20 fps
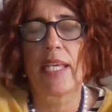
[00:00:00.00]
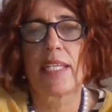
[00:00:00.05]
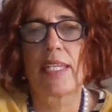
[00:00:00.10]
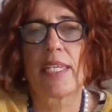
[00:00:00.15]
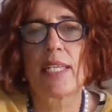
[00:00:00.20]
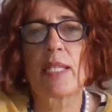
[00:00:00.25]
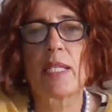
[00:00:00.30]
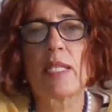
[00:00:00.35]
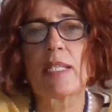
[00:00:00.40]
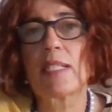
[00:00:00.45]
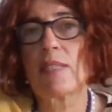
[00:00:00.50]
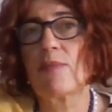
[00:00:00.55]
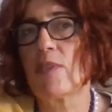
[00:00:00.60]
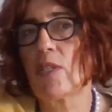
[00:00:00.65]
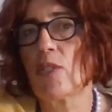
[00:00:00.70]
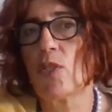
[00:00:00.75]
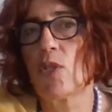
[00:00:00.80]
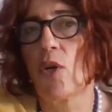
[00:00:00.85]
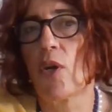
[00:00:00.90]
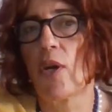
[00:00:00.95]
in this
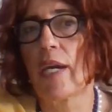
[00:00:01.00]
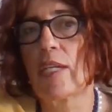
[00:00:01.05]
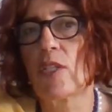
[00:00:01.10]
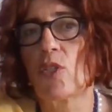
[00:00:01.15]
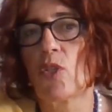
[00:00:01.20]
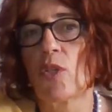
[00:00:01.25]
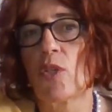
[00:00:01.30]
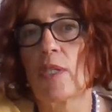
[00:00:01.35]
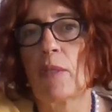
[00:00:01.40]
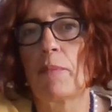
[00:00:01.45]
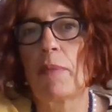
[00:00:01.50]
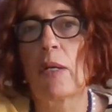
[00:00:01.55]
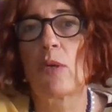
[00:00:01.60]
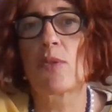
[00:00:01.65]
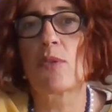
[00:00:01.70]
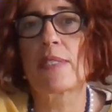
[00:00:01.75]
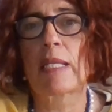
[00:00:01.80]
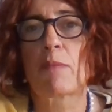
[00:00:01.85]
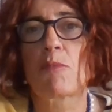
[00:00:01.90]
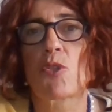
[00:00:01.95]
video I talk
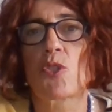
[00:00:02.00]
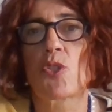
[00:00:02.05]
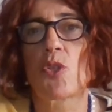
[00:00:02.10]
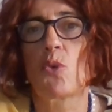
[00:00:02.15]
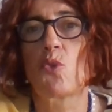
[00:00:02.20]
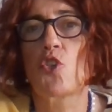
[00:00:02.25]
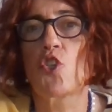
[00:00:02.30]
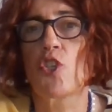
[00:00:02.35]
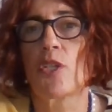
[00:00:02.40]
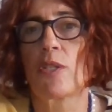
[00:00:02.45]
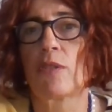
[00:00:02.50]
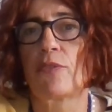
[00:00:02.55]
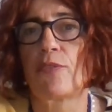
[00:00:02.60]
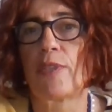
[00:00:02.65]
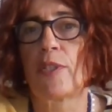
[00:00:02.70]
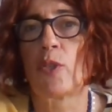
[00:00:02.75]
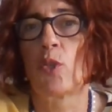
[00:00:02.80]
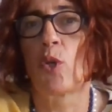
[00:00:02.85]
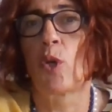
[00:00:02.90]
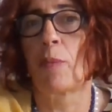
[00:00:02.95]
about some social
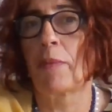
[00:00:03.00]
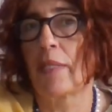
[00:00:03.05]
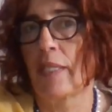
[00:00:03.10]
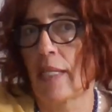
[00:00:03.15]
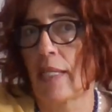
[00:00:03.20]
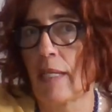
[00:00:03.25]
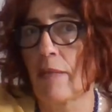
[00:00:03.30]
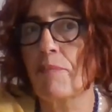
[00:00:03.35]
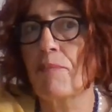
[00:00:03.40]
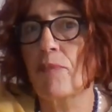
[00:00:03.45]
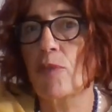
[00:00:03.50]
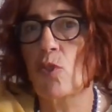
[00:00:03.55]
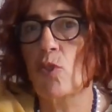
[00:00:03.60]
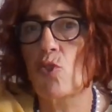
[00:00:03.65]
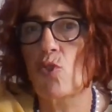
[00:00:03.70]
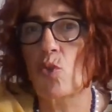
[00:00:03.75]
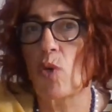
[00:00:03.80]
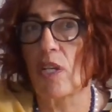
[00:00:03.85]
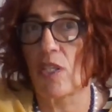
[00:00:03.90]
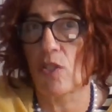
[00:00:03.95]
phenomena
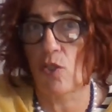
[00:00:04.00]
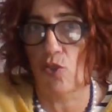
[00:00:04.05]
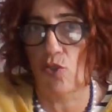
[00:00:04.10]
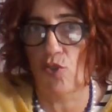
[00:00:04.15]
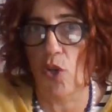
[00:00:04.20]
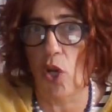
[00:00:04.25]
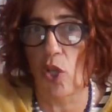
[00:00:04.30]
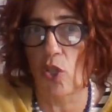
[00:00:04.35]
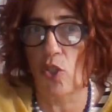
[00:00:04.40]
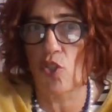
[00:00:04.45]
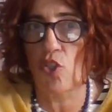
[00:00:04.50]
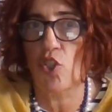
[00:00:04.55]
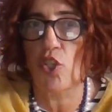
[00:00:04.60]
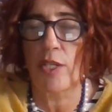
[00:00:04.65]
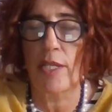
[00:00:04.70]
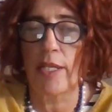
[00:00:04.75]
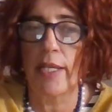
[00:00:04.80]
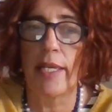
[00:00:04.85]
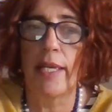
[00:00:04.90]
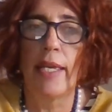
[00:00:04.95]
through
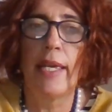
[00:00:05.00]
astrology,